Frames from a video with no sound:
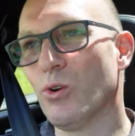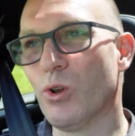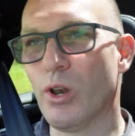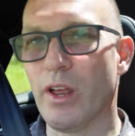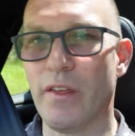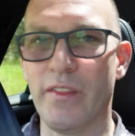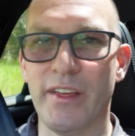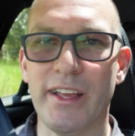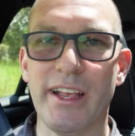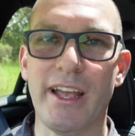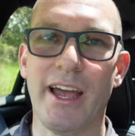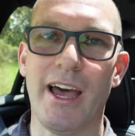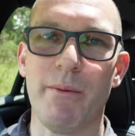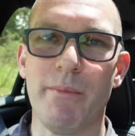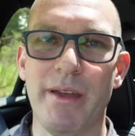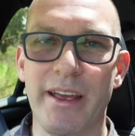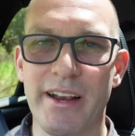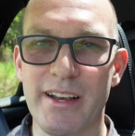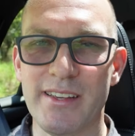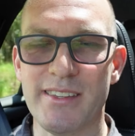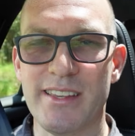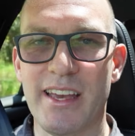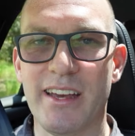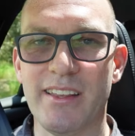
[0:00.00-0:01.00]
all other car
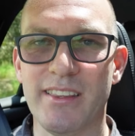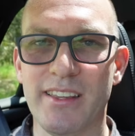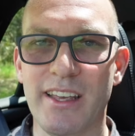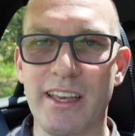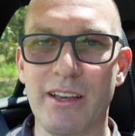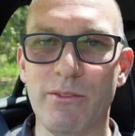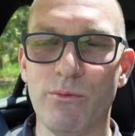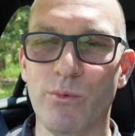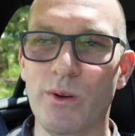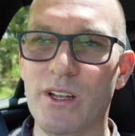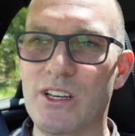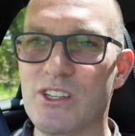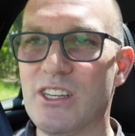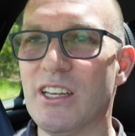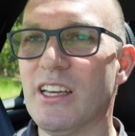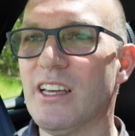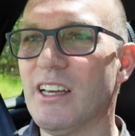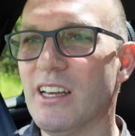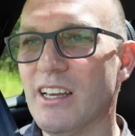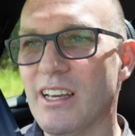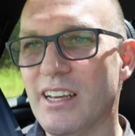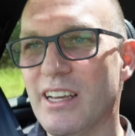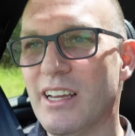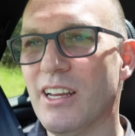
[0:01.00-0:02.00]
makers out there, which,
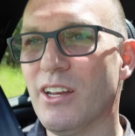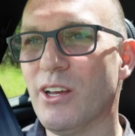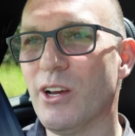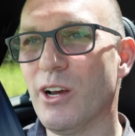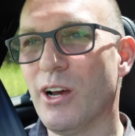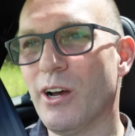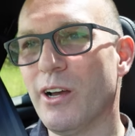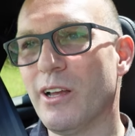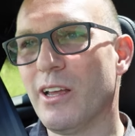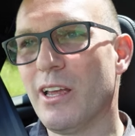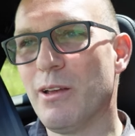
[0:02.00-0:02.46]
you know,